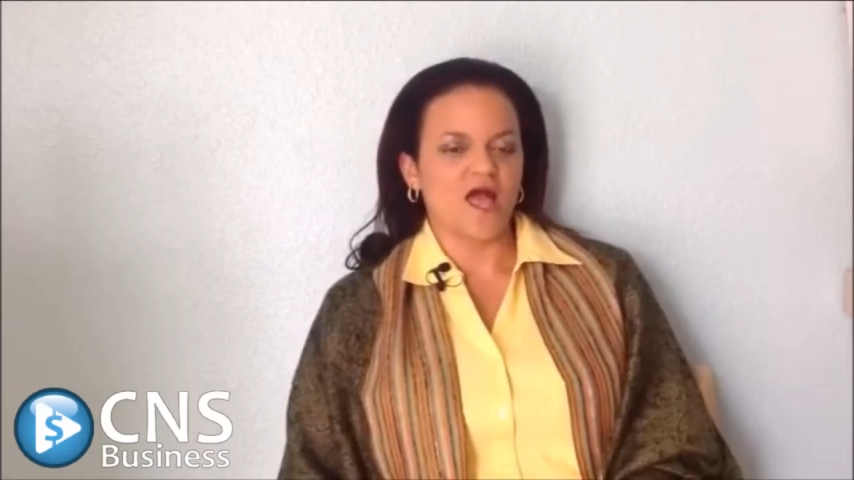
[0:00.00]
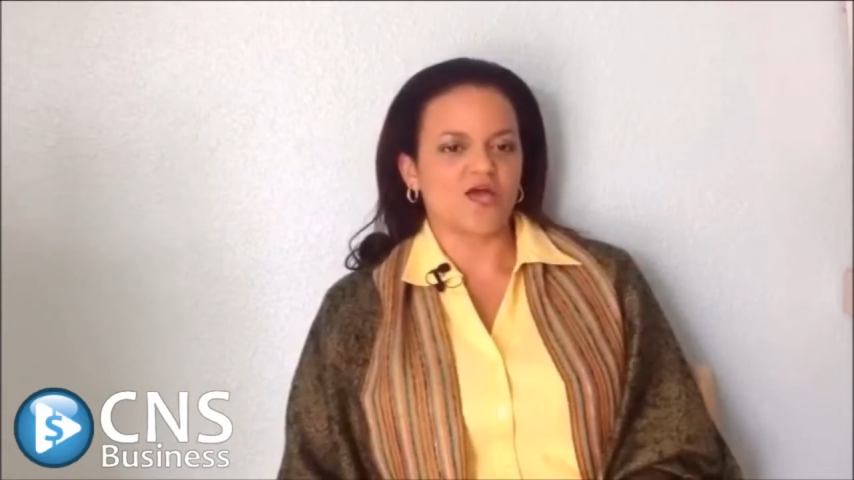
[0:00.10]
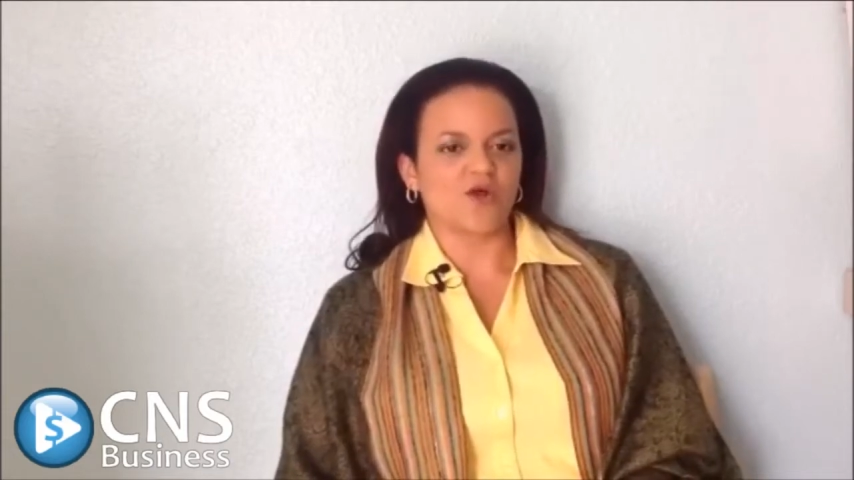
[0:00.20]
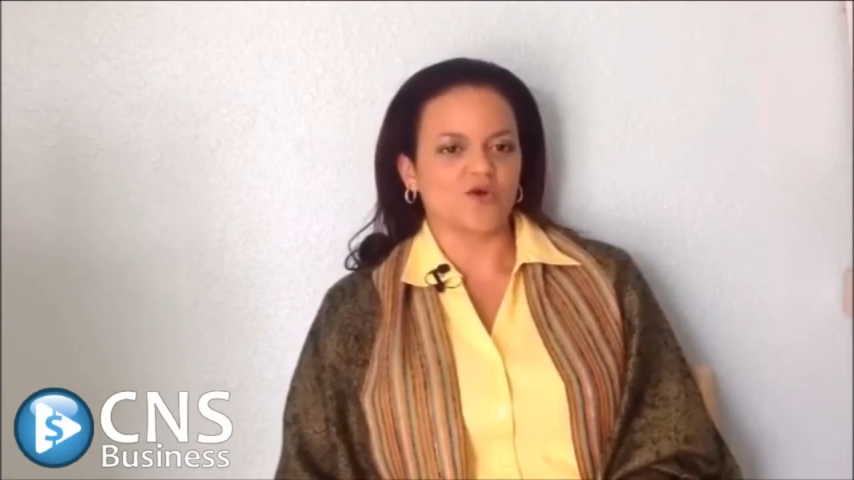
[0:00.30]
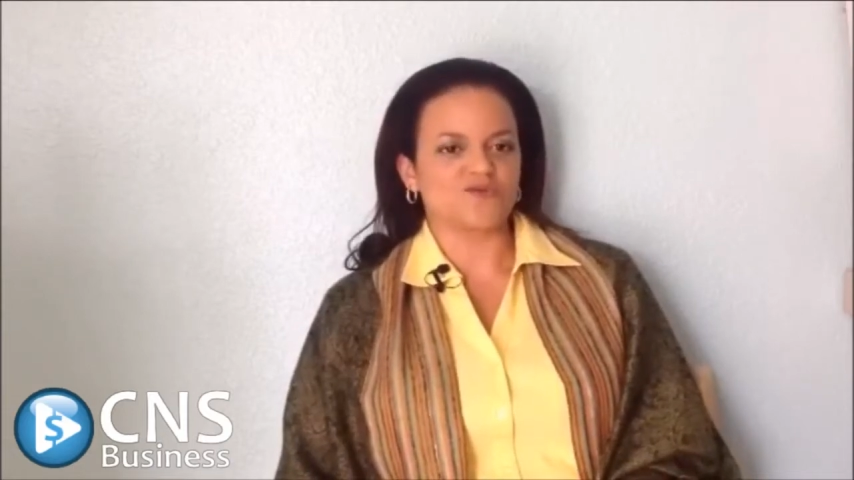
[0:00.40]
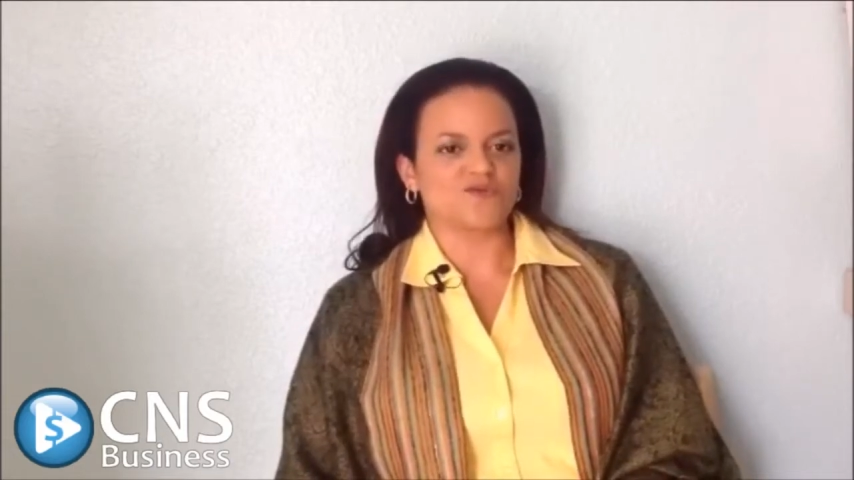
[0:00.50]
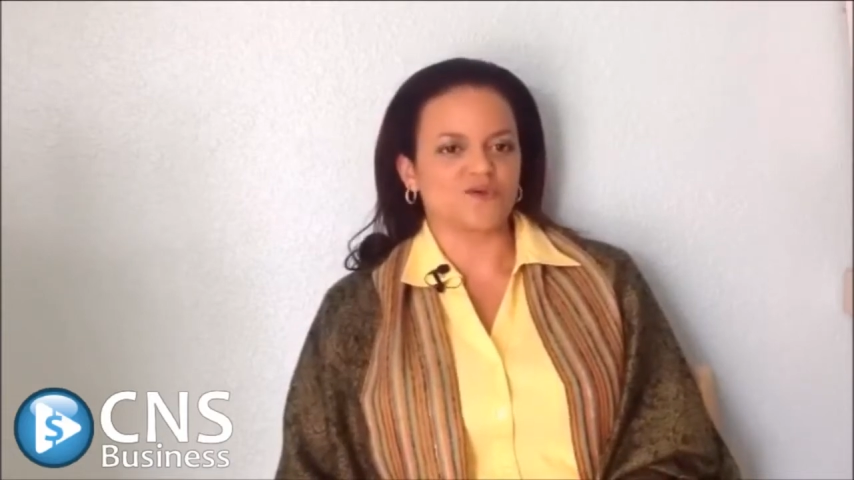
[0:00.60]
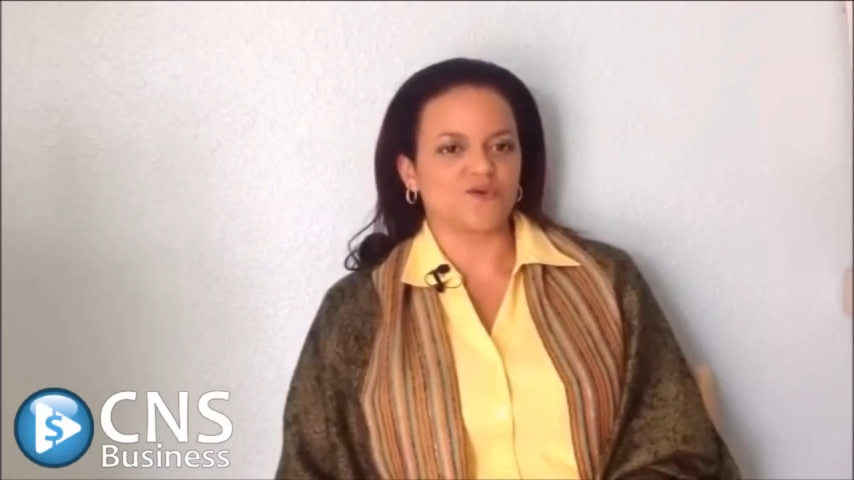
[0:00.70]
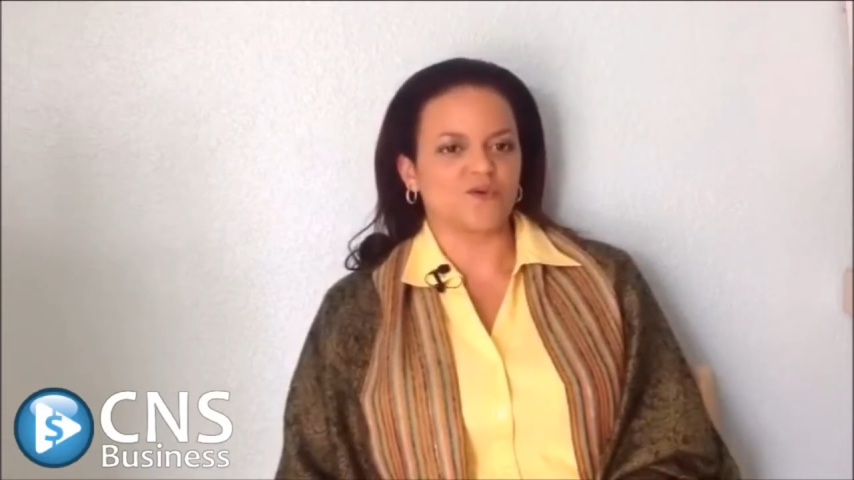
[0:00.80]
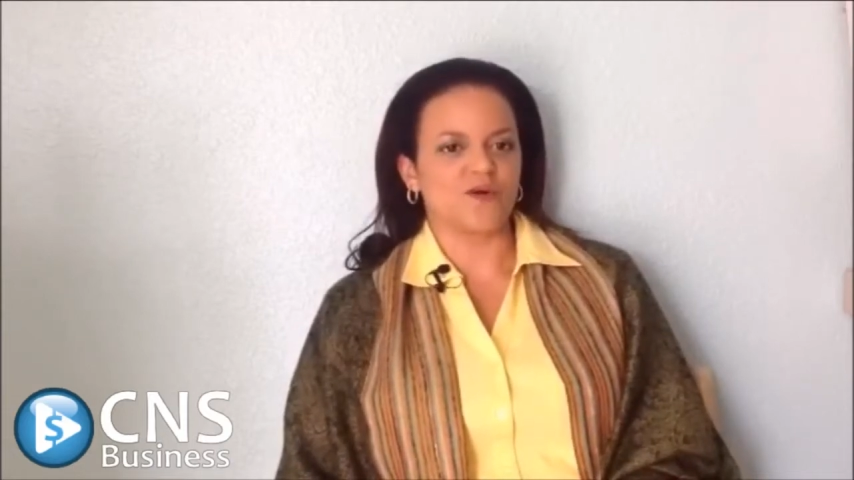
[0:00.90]
and
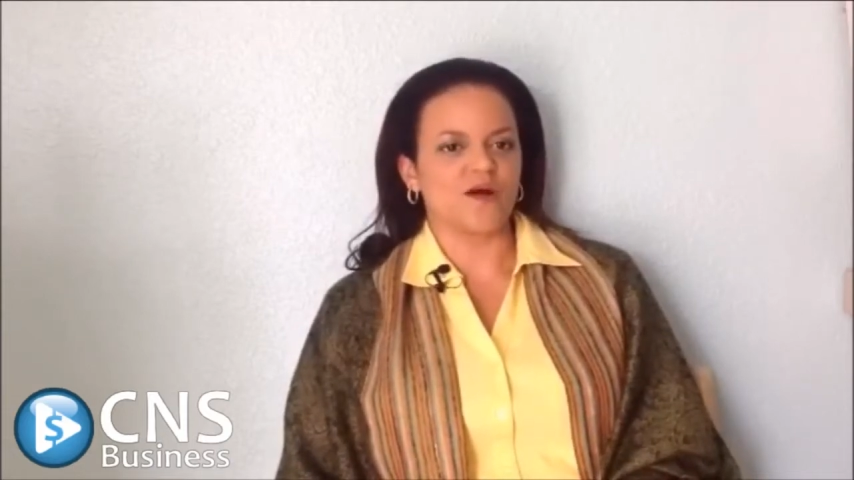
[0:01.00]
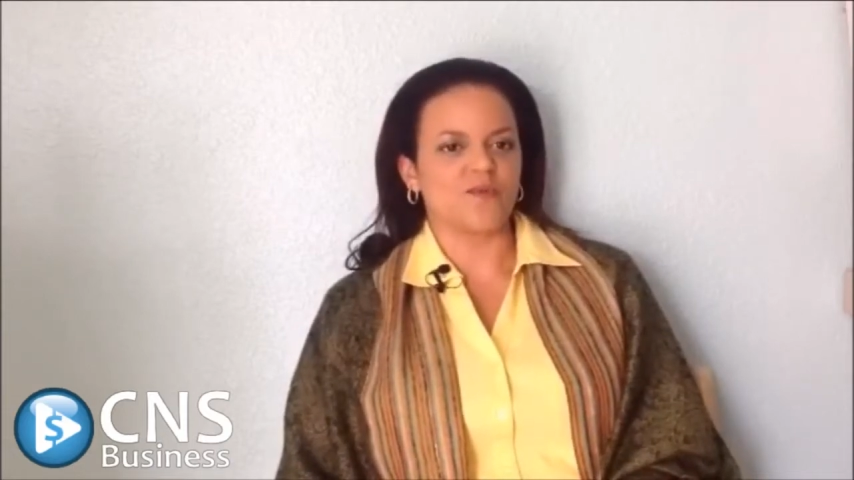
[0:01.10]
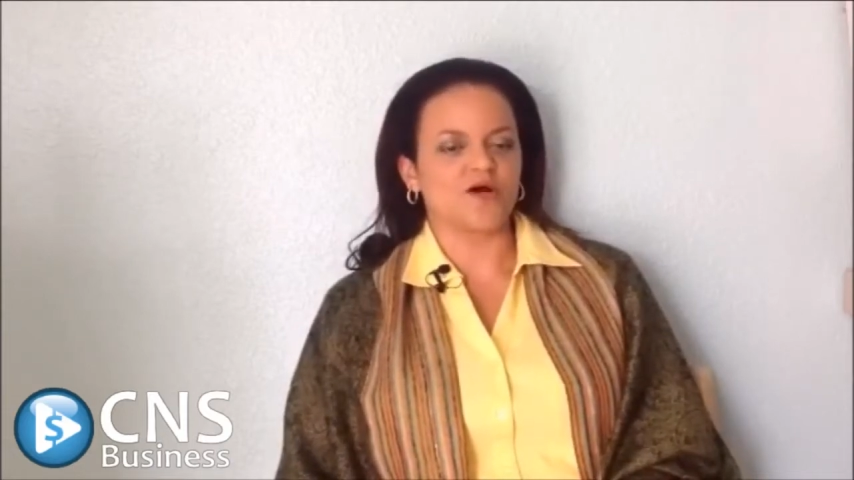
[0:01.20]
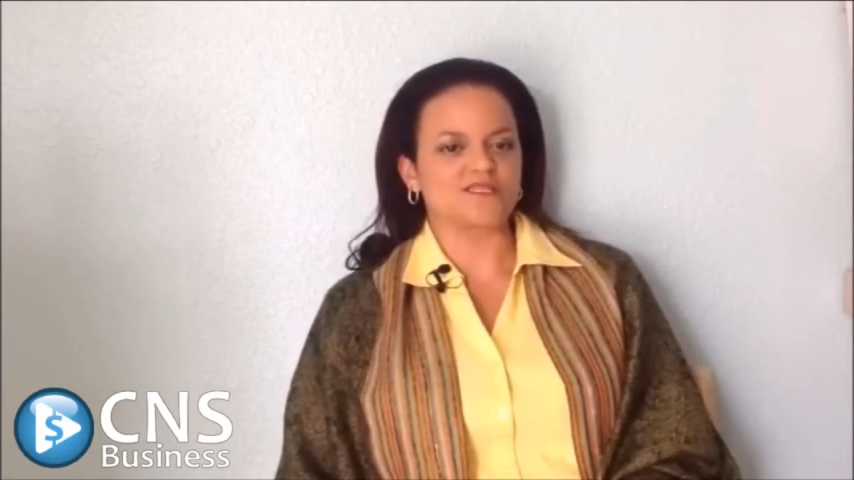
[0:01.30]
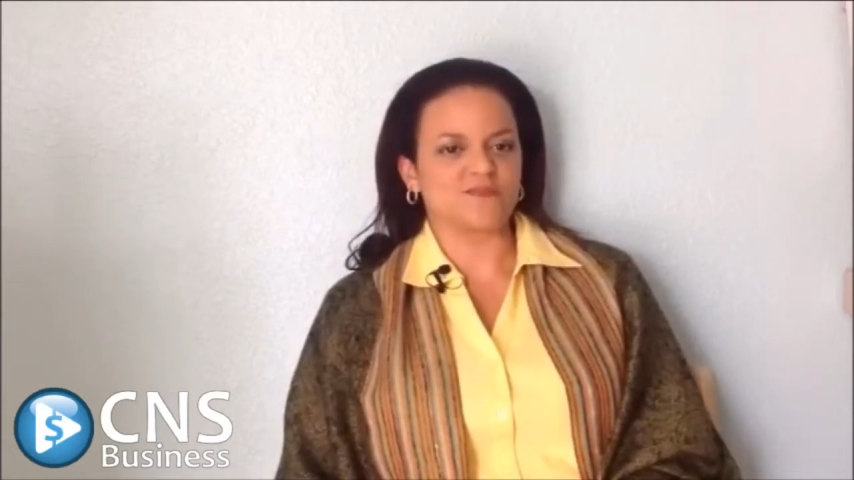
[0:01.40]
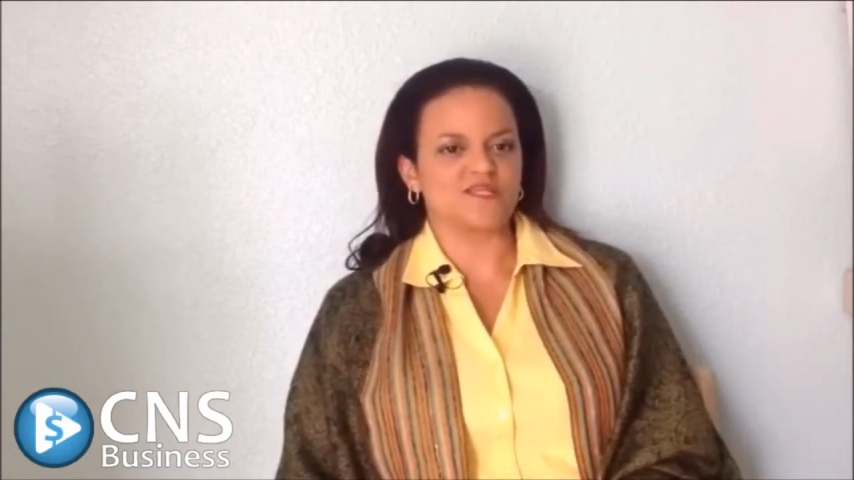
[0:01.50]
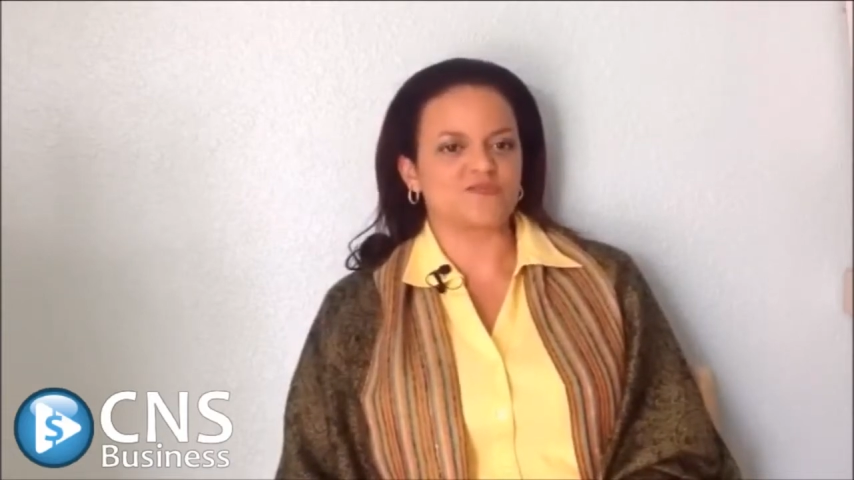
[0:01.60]
also possibly